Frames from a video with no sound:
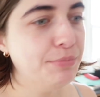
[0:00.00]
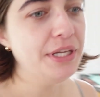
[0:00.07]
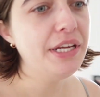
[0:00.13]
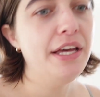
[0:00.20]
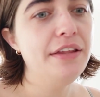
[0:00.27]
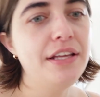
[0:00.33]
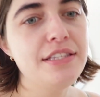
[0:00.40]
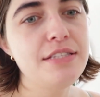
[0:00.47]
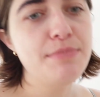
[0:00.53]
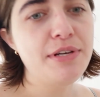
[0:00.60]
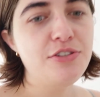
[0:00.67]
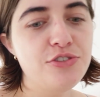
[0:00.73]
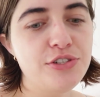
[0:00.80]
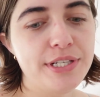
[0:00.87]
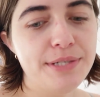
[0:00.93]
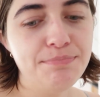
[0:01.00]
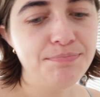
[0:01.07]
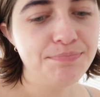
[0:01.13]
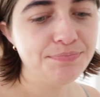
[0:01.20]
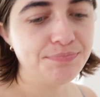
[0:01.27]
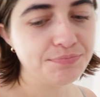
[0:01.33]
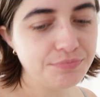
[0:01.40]
But yeah, that's my
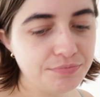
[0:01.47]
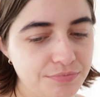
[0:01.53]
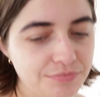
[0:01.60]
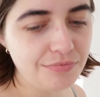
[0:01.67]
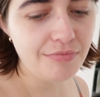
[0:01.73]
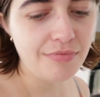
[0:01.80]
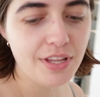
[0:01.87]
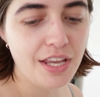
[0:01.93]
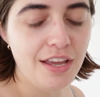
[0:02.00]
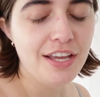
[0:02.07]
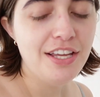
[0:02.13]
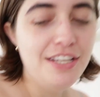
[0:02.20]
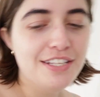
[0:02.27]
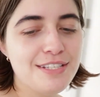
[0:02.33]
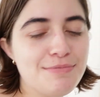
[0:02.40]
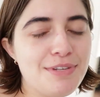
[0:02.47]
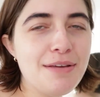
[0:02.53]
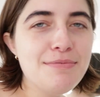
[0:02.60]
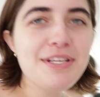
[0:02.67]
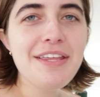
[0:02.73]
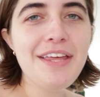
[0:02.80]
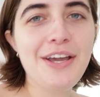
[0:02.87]
dream.
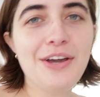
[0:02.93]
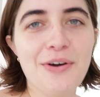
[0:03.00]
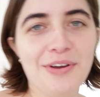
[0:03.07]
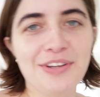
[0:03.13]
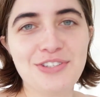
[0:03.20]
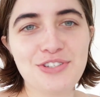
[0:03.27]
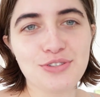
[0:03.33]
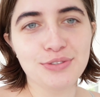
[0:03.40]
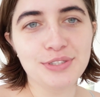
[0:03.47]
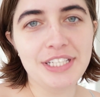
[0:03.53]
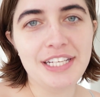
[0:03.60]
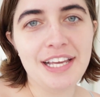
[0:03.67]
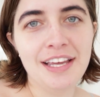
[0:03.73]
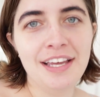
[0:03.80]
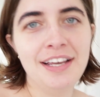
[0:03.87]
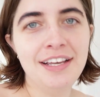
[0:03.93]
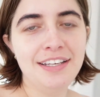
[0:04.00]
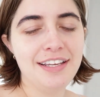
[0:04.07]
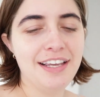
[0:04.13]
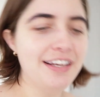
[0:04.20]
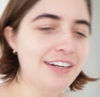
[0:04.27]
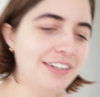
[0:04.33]
Sometimes I like go on Trulia
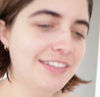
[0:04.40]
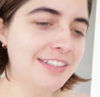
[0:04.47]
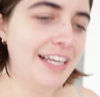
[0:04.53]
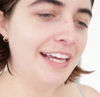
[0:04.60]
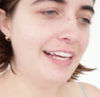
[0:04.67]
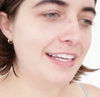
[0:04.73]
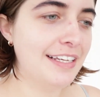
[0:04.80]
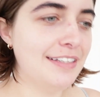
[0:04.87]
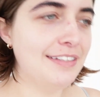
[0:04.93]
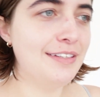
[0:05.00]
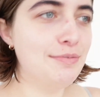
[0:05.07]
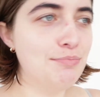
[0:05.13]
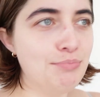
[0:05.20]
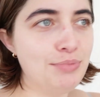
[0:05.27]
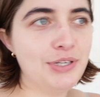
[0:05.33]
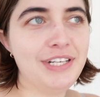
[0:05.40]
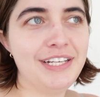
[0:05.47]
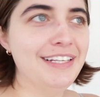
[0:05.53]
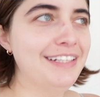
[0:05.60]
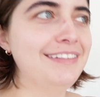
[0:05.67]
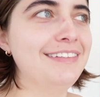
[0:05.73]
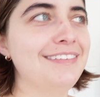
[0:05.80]
and I'll like put
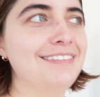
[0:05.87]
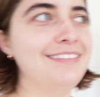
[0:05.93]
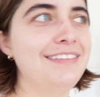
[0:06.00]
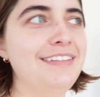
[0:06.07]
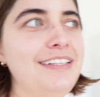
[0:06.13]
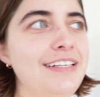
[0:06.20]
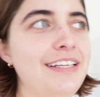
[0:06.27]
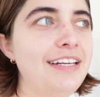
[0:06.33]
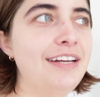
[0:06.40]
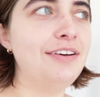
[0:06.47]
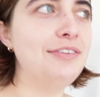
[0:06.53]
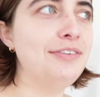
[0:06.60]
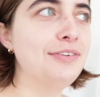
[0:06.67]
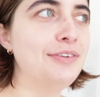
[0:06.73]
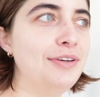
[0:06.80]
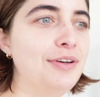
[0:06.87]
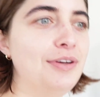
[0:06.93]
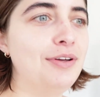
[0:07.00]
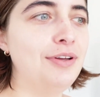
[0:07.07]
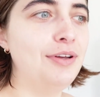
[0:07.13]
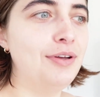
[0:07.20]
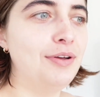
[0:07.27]
in, you know,
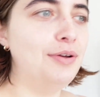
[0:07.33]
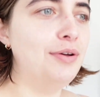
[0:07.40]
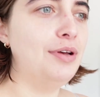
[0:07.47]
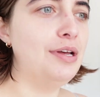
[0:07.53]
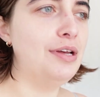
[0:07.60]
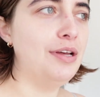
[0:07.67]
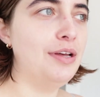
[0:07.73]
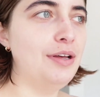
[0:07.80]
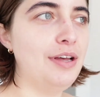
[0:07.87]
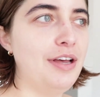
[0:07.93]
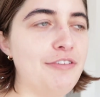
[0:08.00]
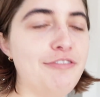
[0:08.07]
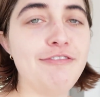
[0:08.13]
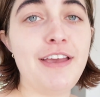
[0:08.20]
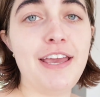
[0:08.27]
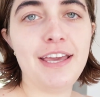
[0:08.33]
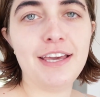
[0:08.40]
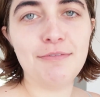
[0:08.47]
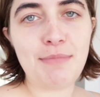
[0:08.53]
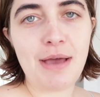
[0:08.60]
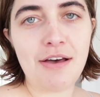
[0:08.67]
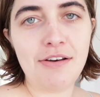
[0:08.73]
a
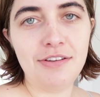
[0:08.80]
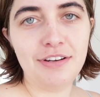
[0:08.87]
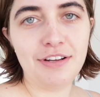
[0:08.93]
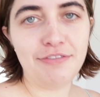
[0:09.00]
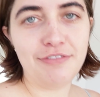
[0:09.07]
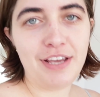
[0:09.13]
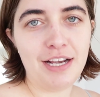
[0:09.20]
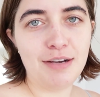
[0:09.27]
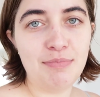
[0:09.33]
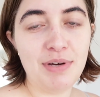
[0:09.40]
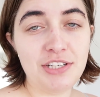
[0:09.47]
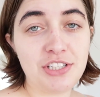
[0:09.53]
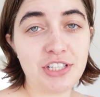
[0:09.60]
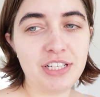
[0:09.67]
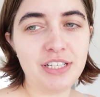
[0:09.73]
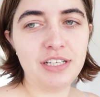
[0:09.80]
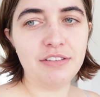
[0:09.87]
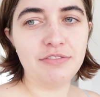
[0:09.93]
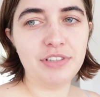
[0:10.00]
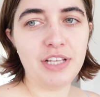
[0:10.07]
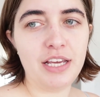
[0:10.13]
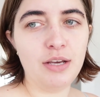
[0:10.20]
fake amount, a fake budget
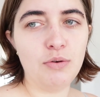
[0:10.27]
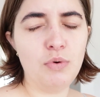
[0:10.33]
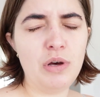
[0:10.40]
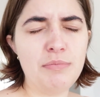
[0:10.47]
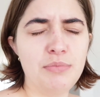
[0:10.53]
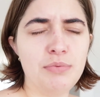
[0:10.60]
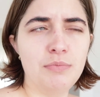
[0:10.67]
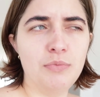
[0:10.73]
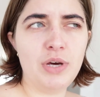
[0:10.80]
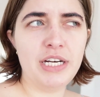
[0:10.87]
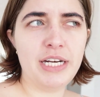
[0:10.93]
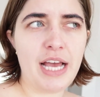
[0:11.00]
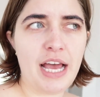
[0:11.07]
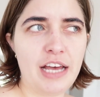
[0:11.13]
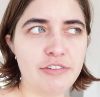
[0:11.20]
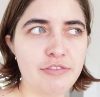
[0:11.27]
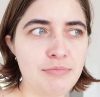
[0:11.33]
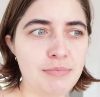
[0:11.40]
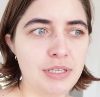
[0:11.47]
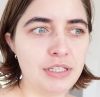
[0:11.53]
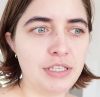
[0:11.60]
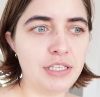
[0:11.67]
of like
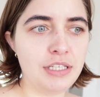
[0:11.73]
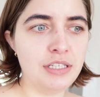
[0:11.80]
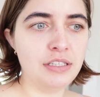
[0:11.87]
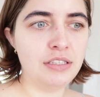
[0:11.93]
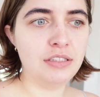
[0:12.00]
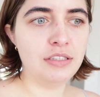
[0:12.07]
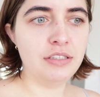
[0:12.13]
$1.5 million,